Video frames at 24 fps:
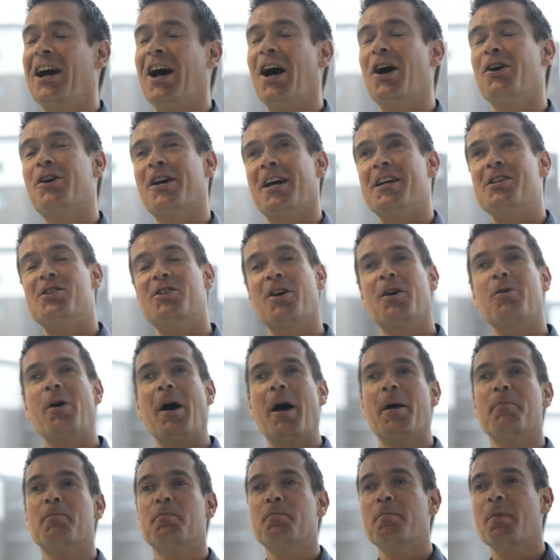Okay,
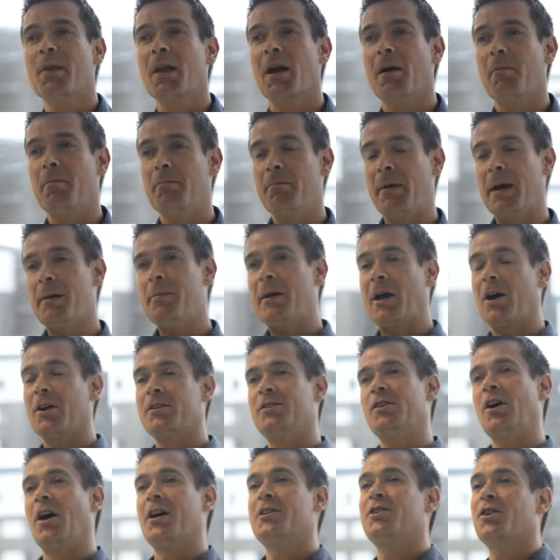so maybe
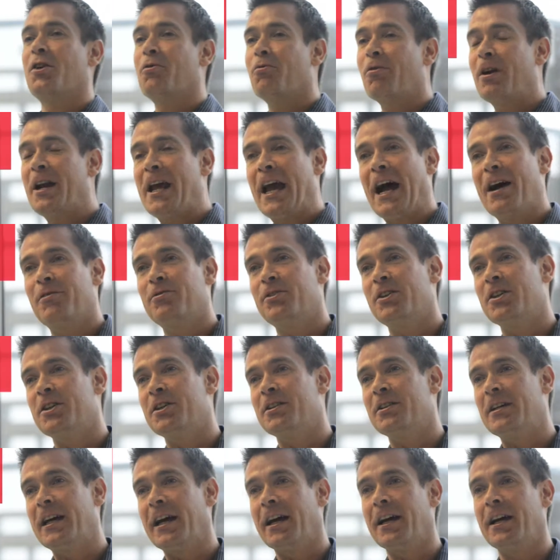I don't really have
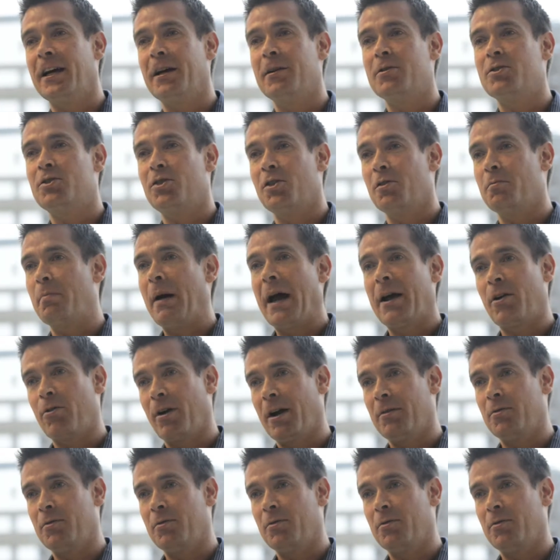the sort of background